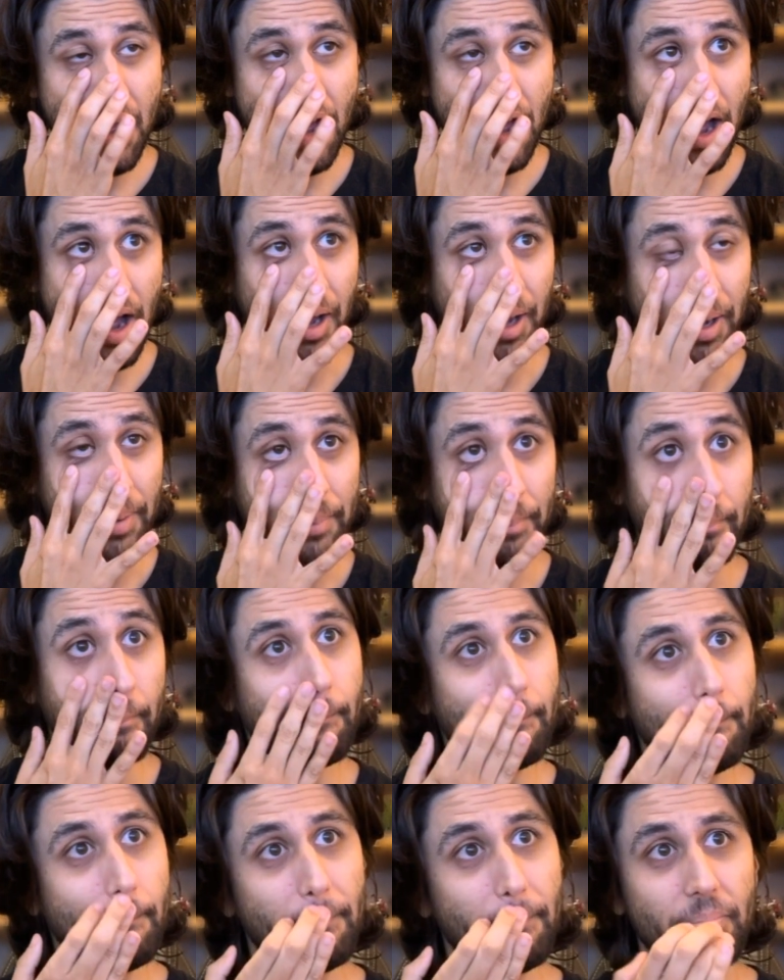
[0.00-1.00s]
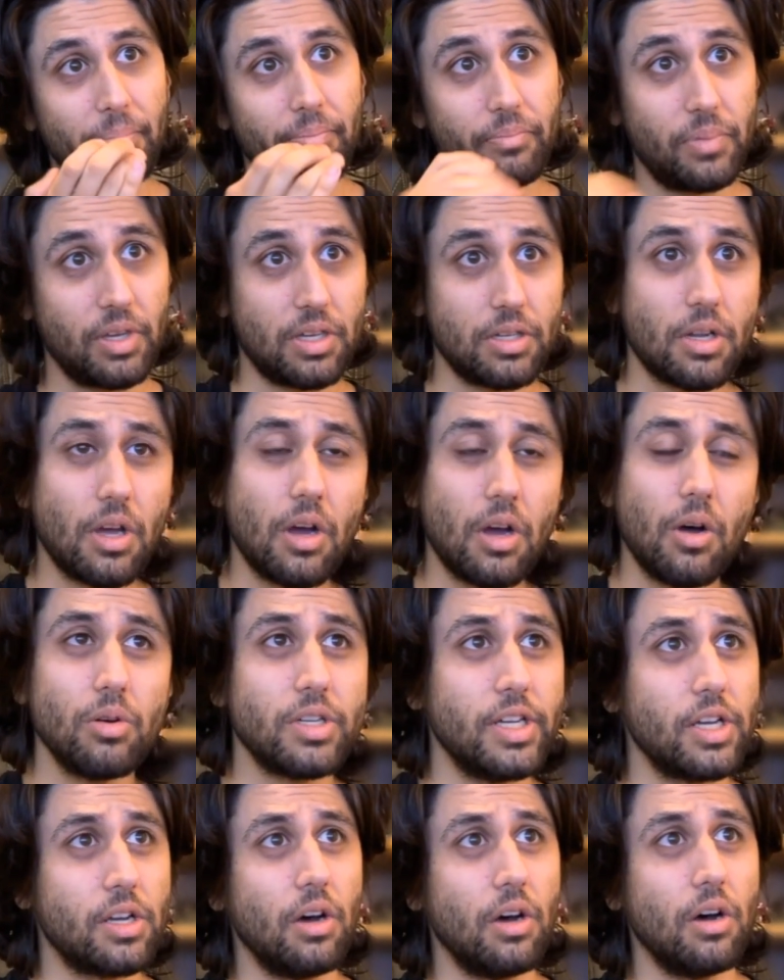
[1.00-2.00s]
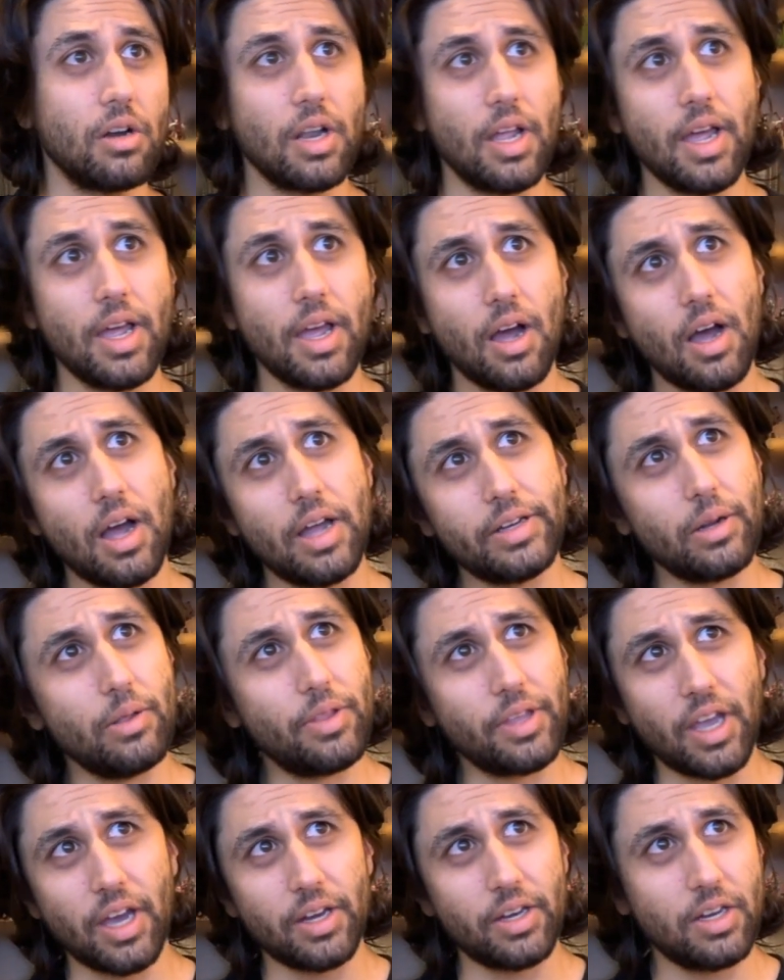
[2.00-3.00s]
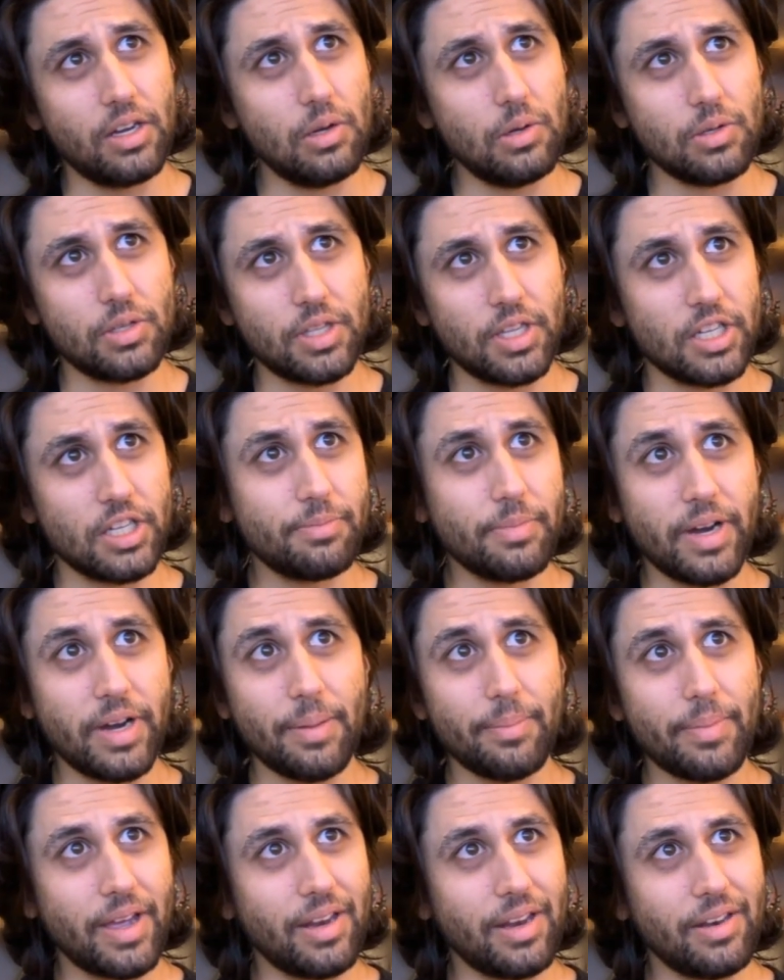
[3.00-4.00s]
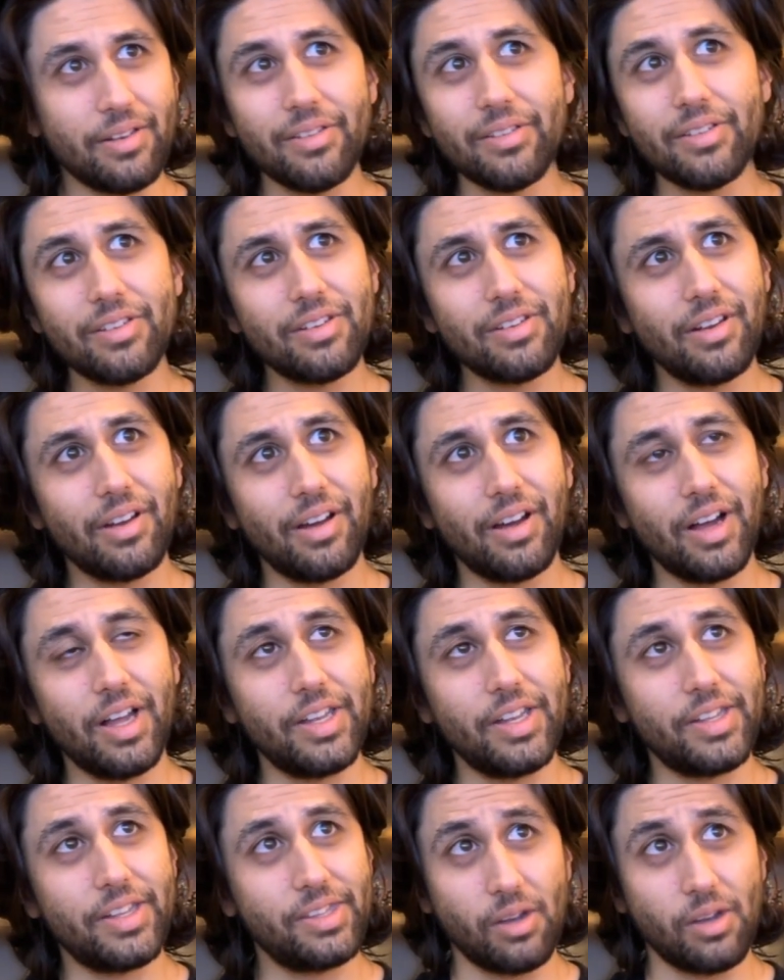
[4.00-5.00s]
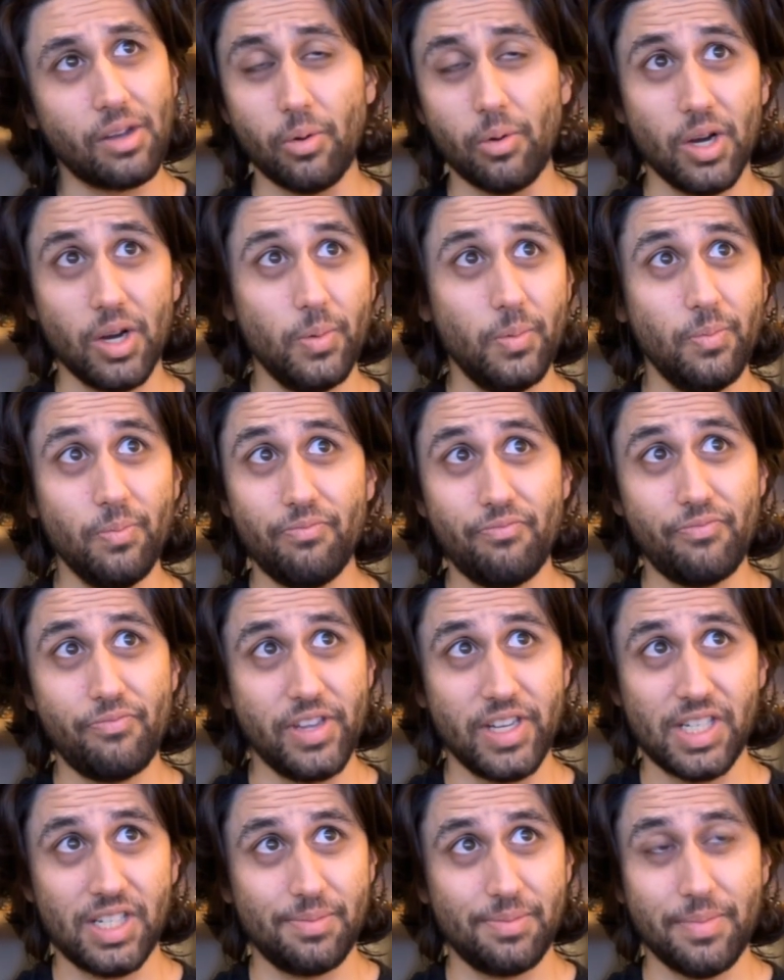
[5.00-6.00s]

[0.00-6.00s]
Um, because, oh dear God, like I don't think I'd use this many paints. I don't own this